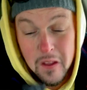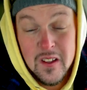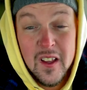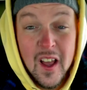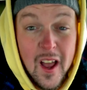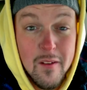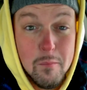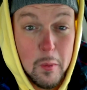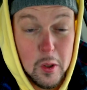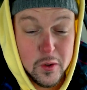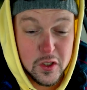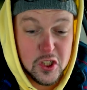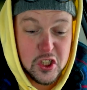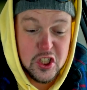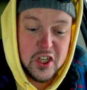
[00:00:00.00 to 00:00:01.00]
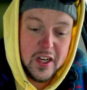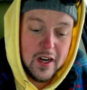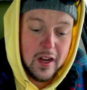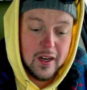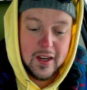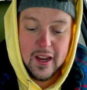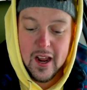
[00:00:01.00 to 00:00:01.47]
I've burnt the shit out
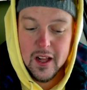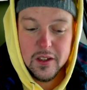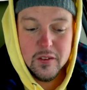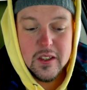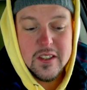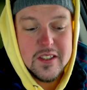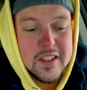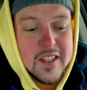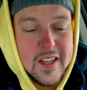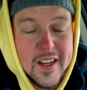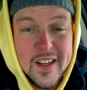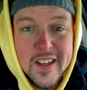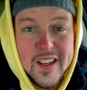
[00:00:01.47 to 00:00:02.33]
of calories today.